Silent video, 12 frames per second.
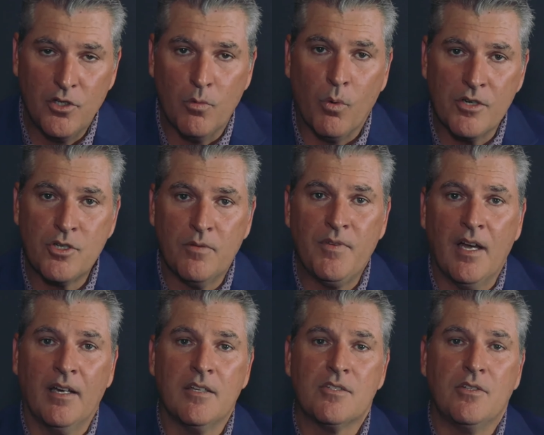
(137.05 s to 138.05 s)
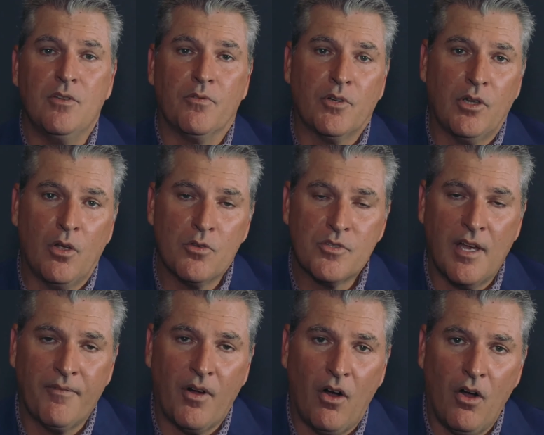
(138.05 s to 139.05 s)
what you've done is you've closed
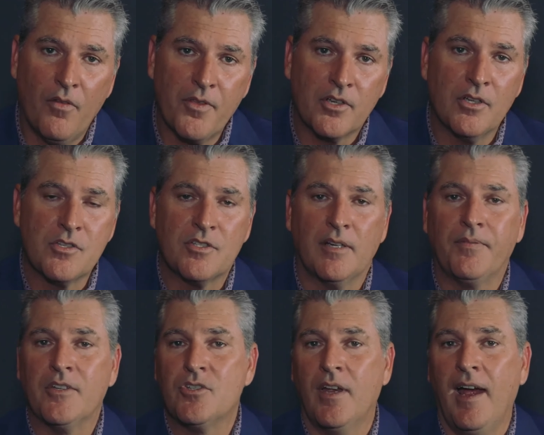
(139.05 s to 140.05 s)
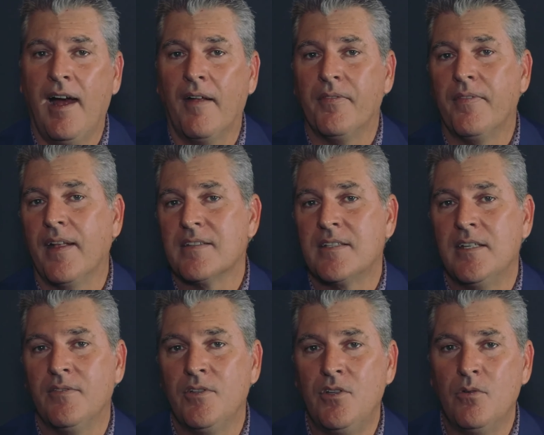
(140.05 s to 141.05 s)
off all the good stuff that you had that's
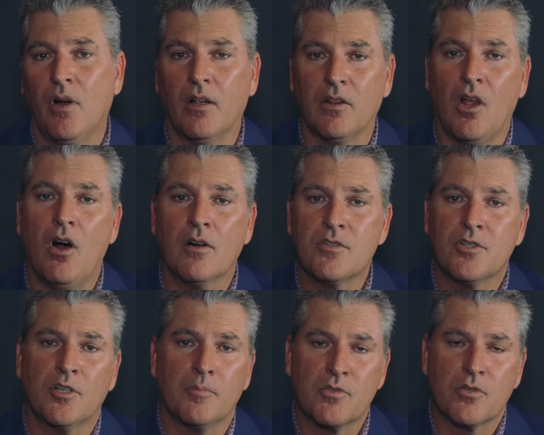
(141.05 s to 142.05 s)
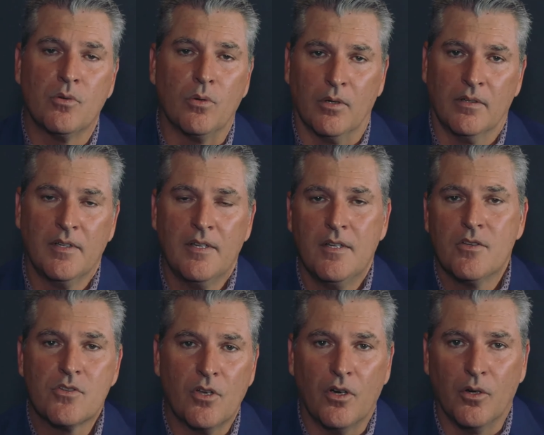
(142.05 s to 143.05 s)
given you a long-term score.
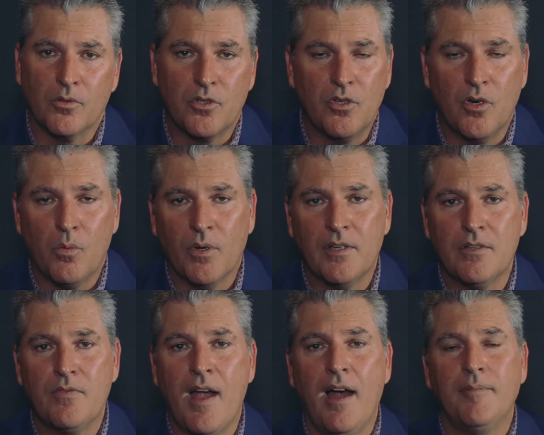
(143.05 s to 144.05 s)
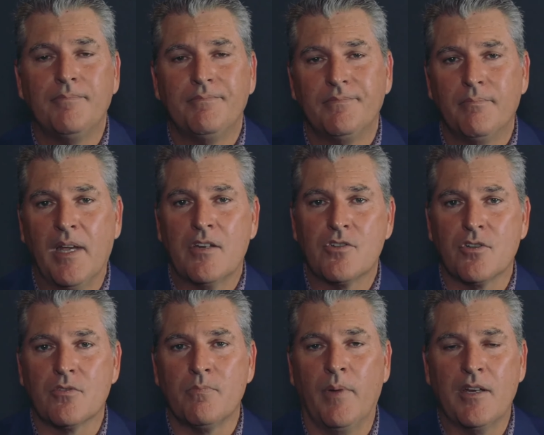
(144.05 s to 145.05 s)
So you don't want to do that. Makes
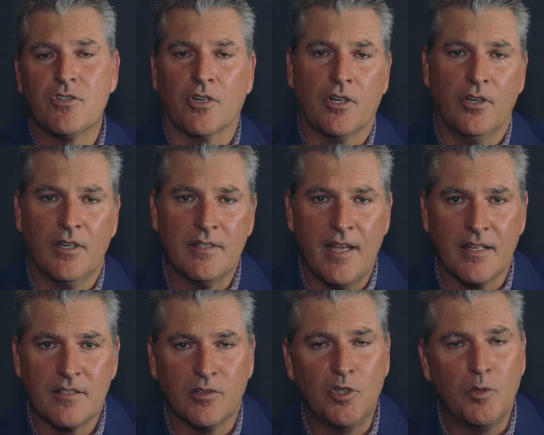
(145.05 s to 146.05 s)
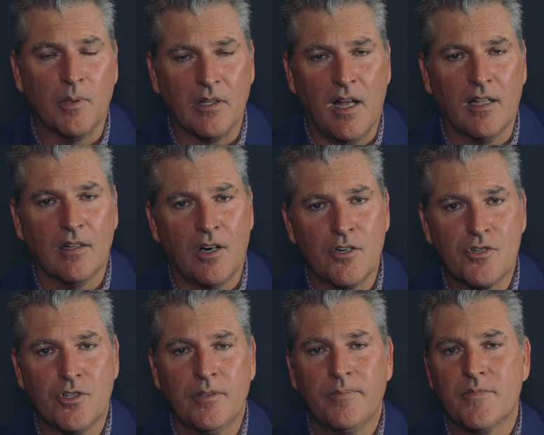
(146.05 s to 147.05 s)
your current debts loom a lot
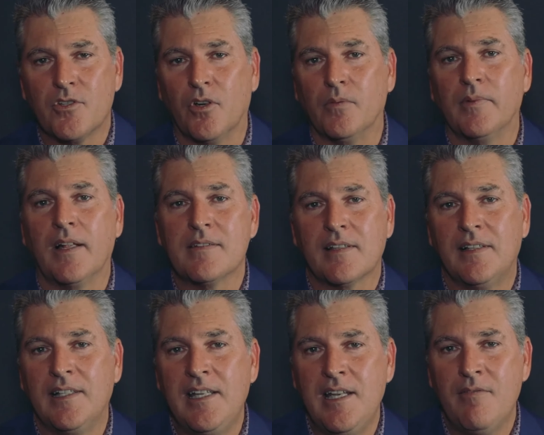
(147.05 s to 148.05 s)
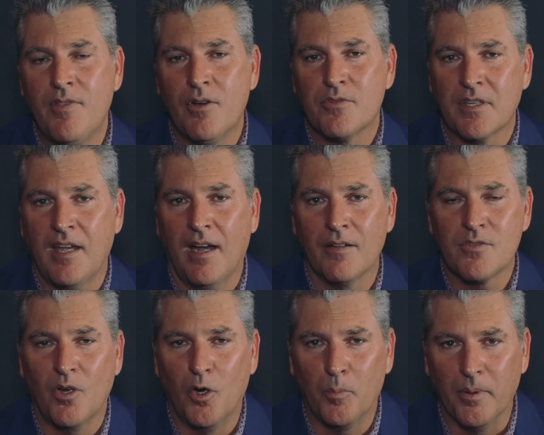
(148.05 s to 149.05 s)
larger. So let's leave those accounts
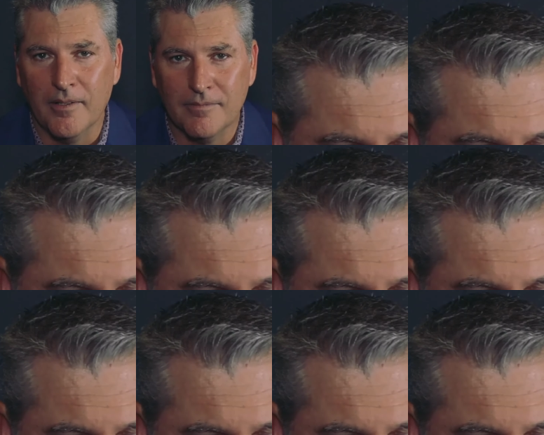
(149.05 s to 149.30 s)
open.